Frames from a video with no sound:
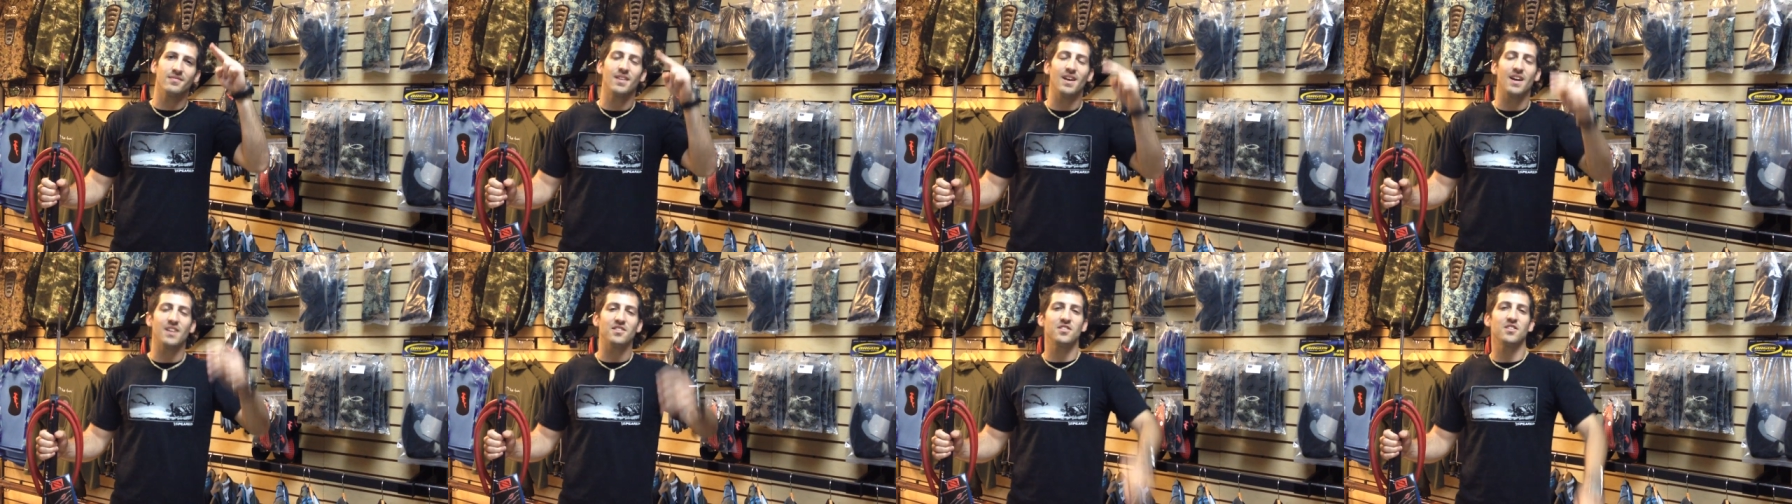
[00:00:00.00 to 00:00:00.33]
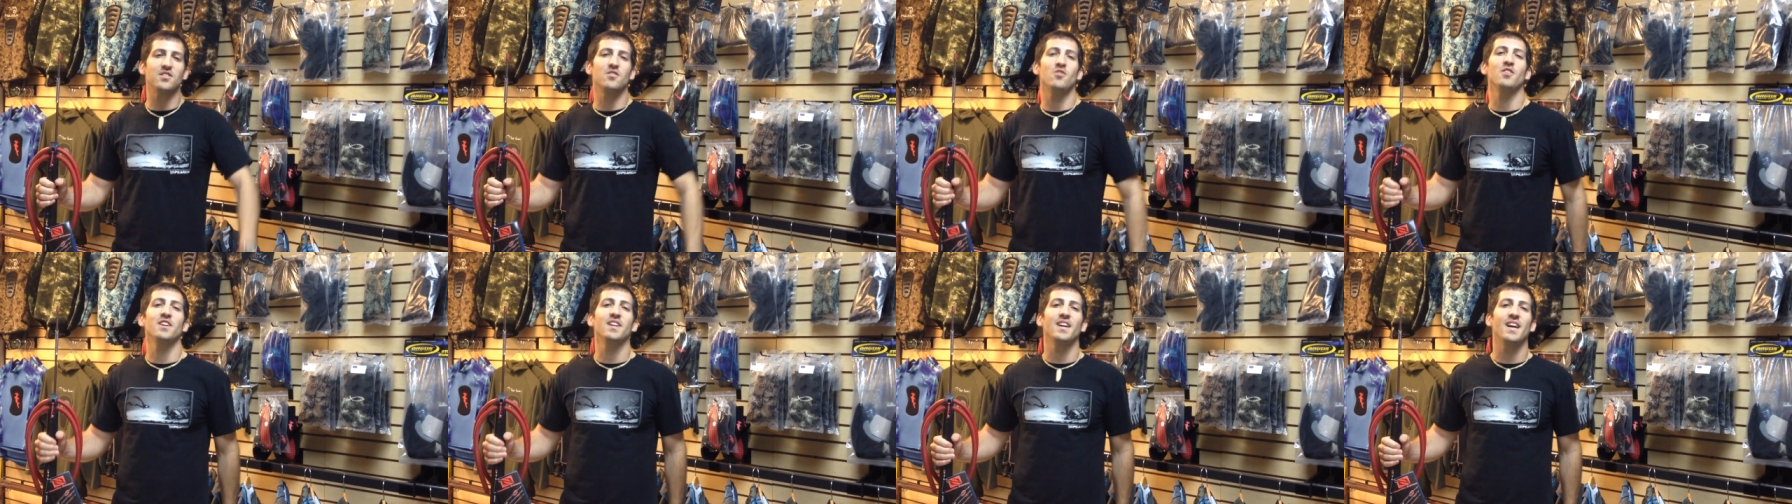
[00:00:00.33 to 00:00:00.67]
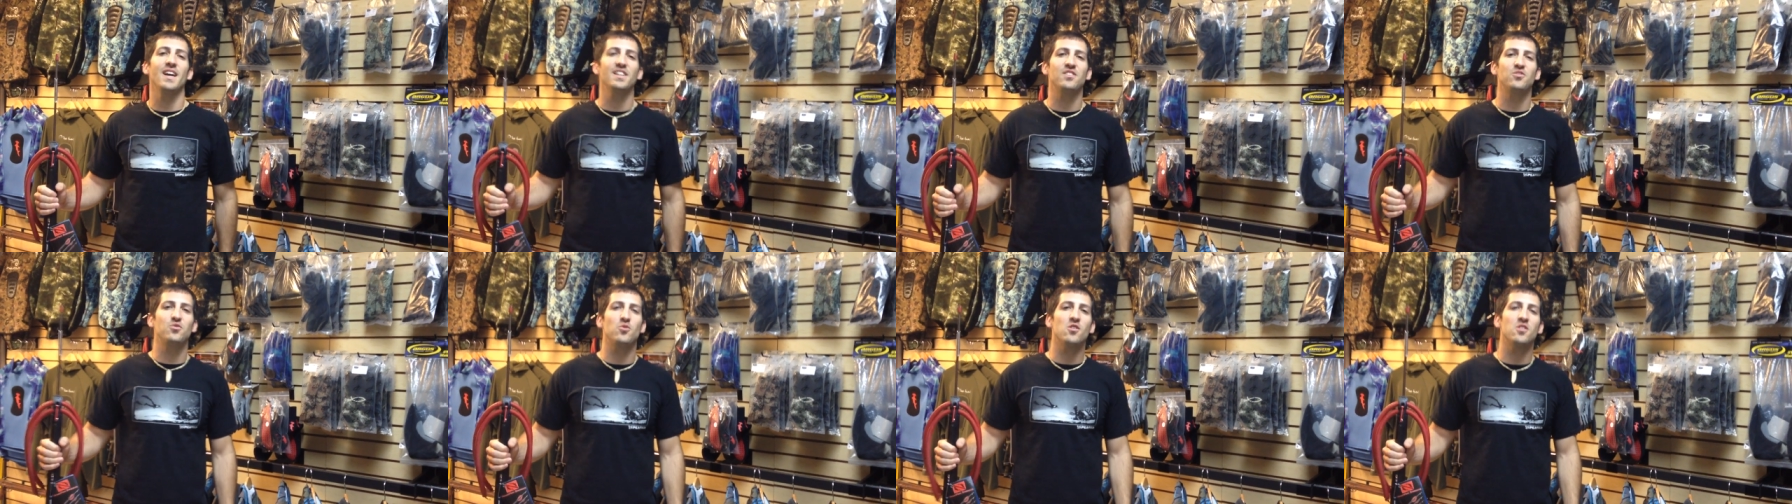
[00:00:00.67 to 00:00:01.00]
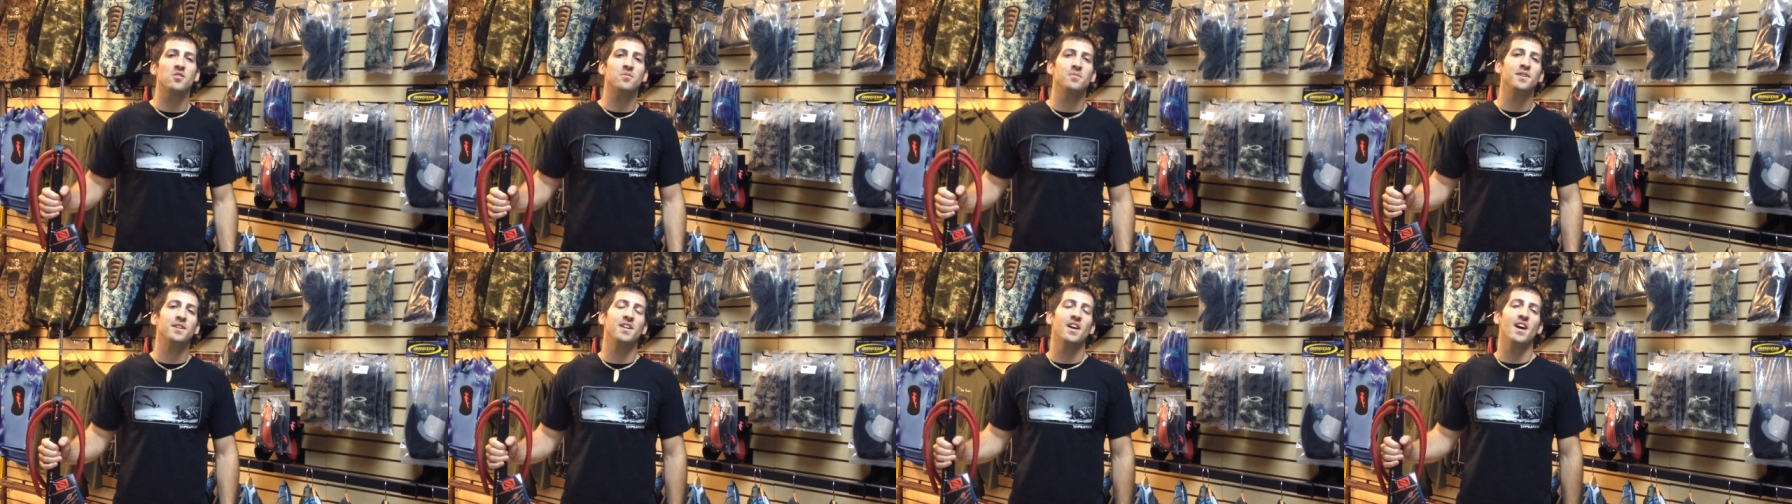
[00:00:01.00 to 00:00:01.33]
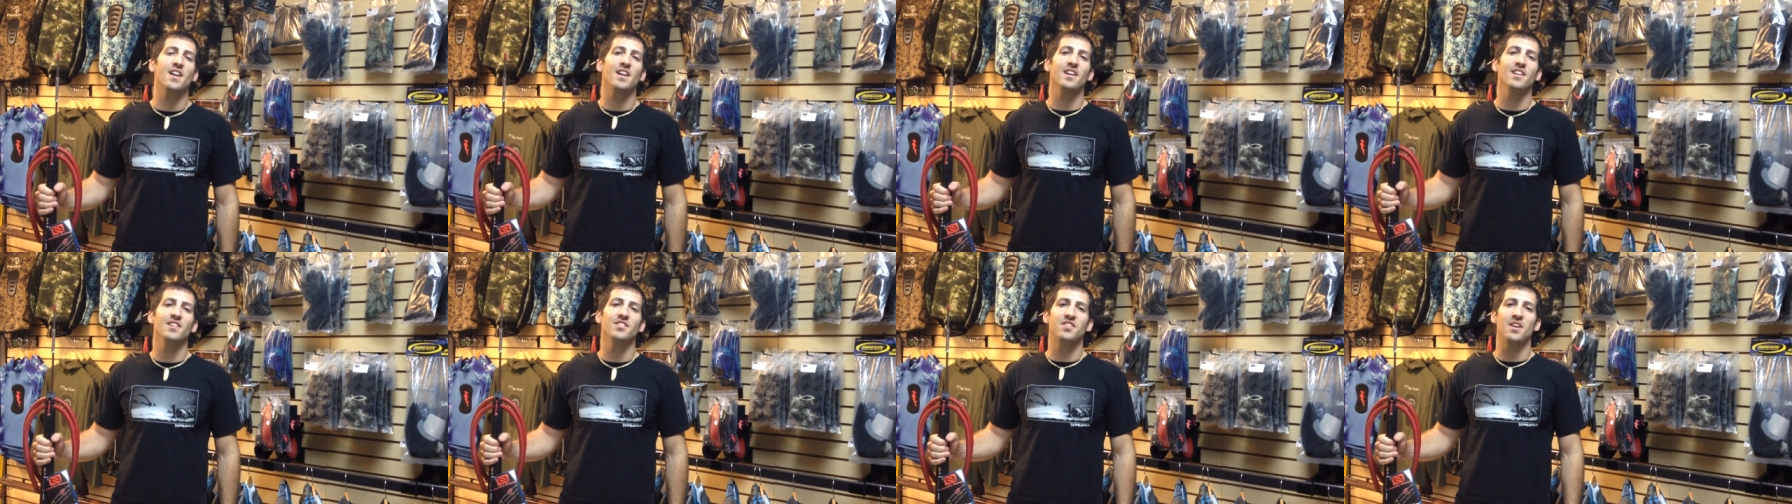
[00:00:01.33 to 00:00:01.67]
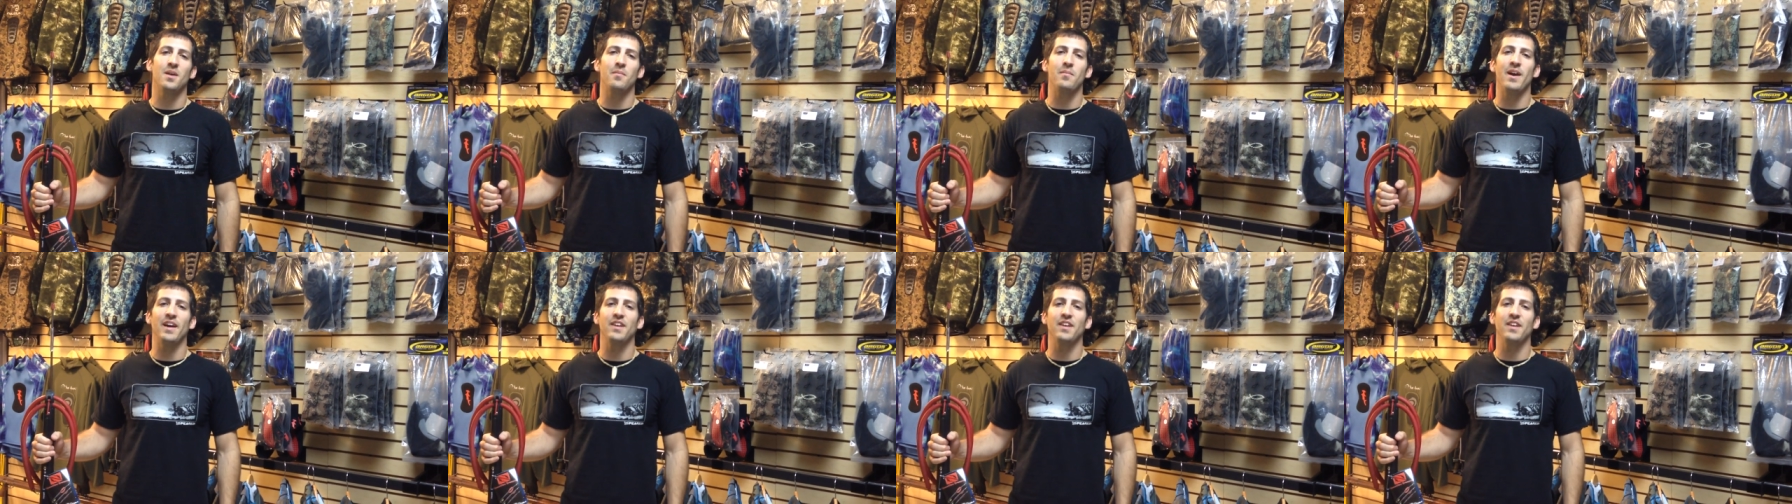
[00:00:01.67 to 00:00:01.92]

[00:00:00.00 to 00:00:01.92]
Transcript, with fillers: How's it going guys? Welcome to Nautilus. I'm